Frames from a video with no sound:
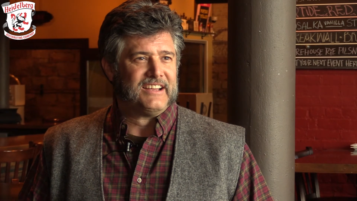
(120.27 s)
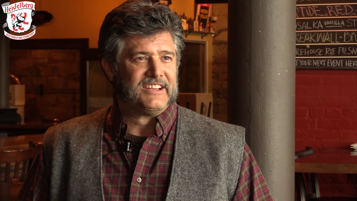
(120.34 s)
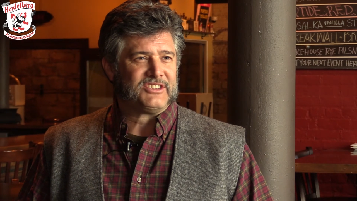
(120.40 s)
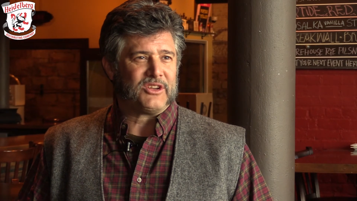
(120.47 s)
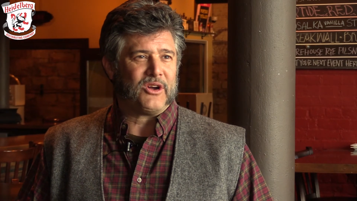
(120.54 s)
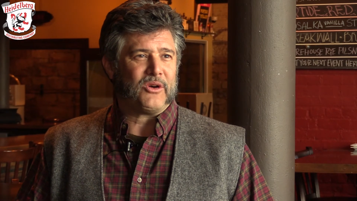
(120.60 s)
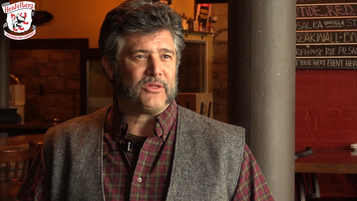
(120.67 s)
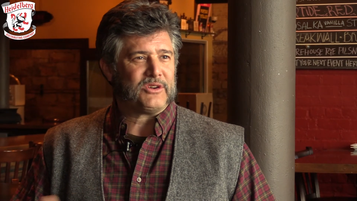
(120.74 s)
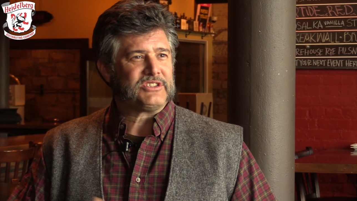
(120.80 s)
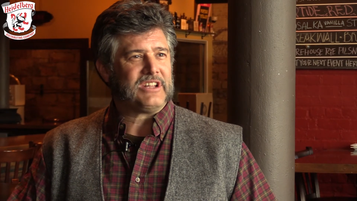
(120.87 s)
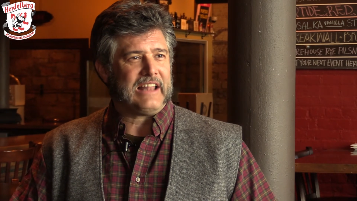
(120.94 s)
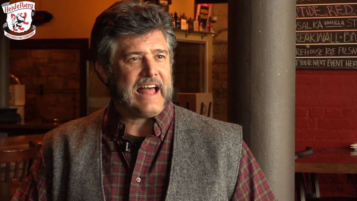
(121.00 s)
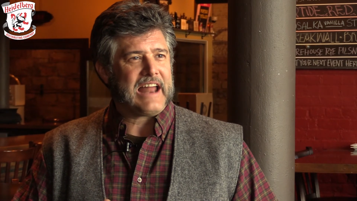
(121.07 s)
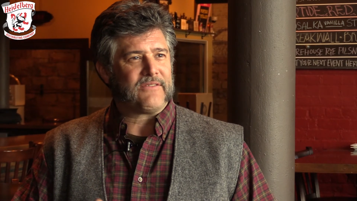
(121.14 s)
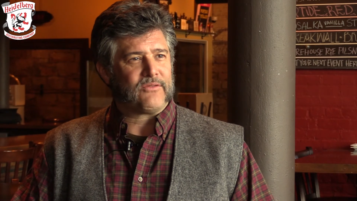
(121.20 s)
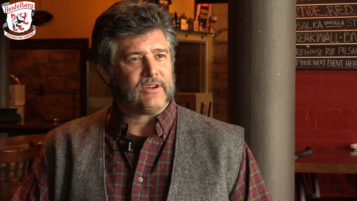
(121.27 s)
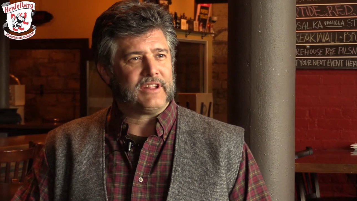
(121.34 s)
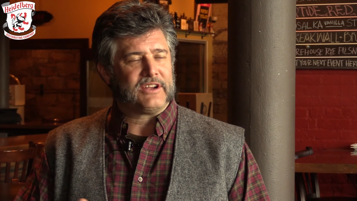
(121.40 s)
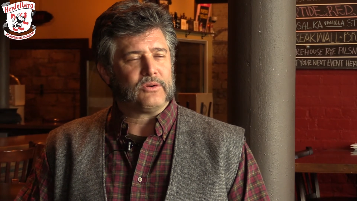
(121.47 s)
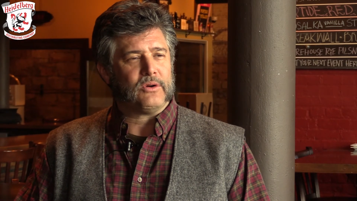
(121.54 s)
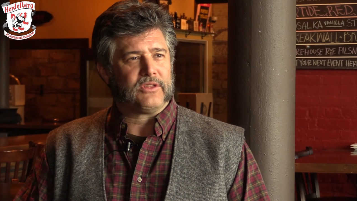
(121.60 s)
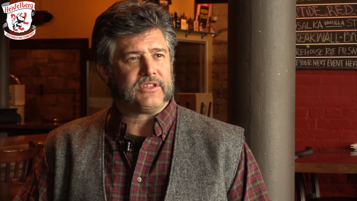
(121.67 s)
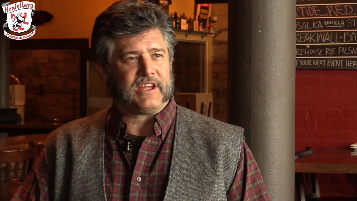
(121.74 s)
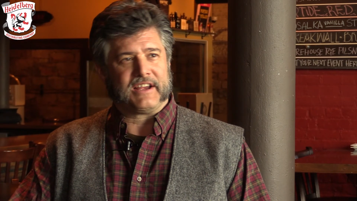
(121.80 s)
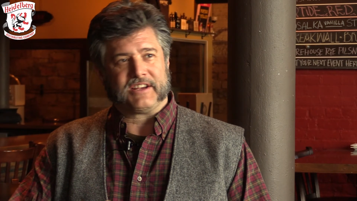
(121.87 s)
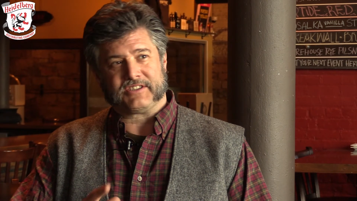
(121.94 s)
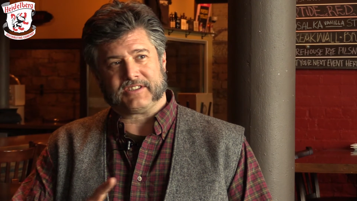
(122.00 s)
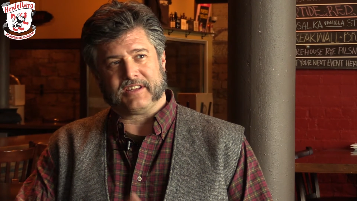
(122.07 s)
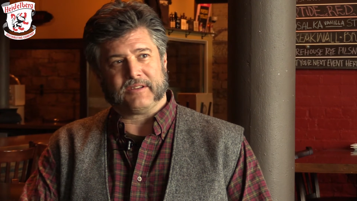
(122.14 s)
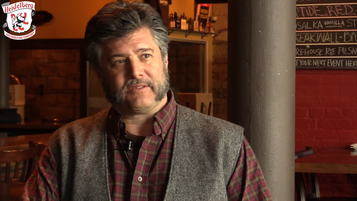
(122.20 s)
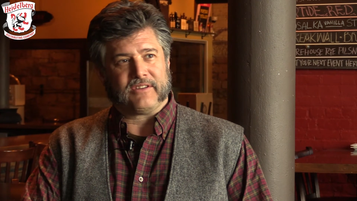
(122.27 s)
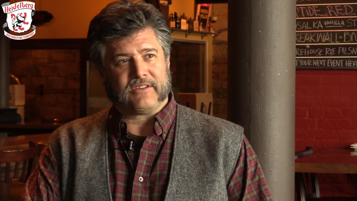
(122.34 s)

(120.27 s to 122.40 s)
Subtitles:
So there's a lot of really cool things. The